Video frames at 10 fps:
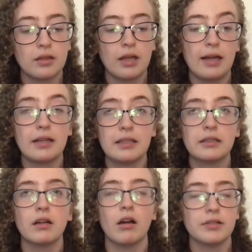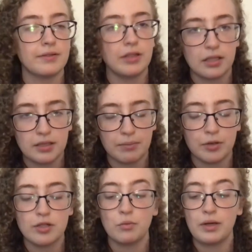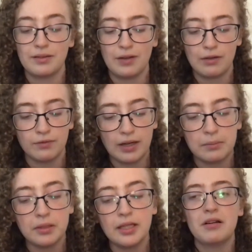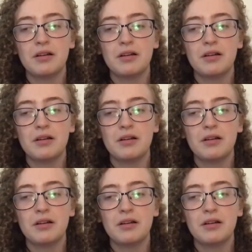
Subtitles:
and I think there are definitely contemporaries with found family,